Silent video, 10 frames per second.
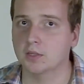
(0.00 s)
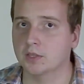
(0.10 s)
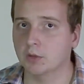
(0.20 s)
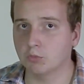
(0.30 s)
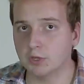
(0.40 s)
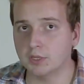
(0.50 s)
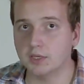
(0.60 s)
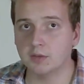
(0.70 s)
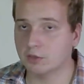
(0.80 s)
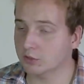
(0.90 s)
There
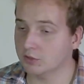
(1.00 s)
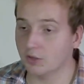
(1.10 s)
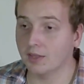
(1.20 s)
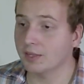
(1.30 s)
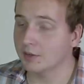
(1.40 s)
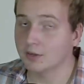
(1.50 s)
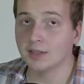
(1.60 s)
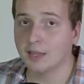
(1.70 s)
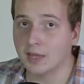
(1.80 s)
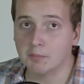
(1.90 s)
are a
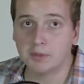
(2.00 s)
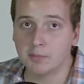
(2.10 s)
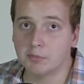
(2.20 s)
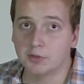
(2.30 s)
lot of people